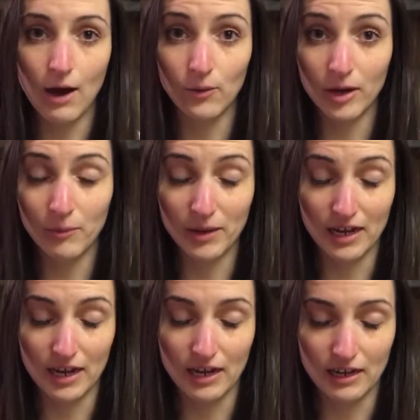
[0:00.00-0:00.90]
went up and
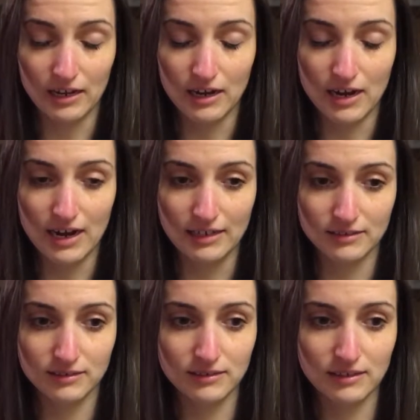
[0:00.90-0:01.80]

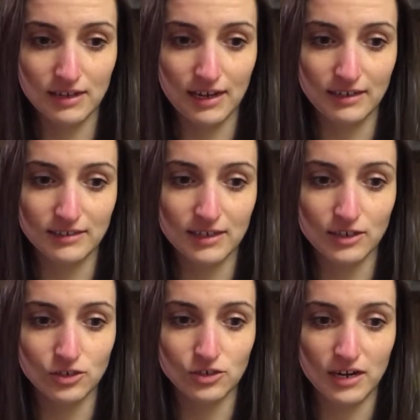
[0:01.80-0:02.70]
I
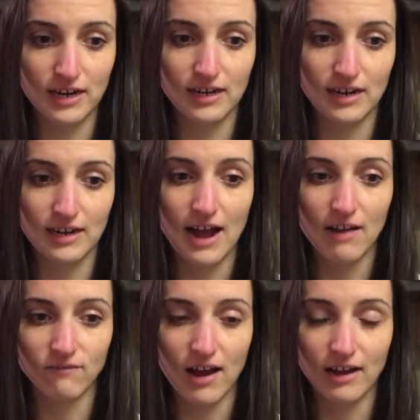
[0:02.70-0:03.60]
touched her hand, I
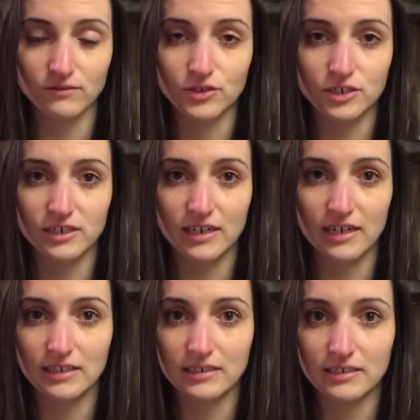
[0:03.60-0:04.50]
high-fived her,
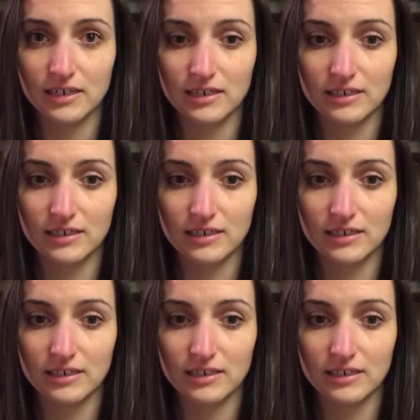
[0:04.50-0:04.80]
and